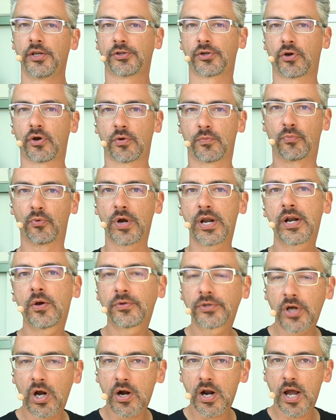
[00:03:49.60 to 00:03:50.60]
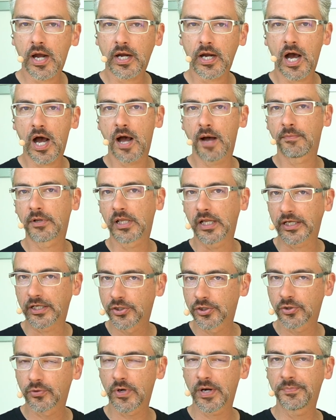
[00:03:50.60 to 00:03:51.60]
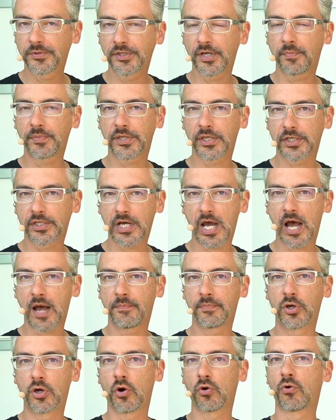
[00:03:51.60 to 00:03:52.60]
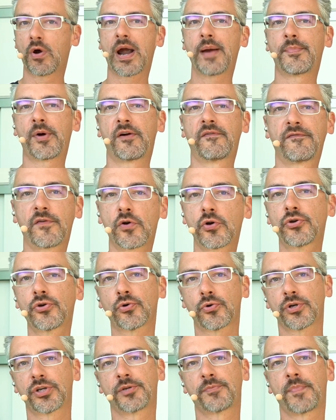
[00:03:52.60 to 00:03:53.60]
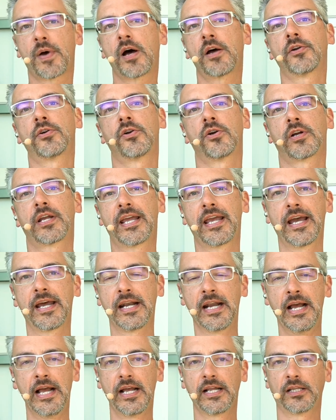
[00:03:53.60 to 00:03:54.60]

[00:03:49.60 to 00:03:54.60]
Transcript: So go to BrentOzar.com, click scripts up at the top, and go grab our first responder kit.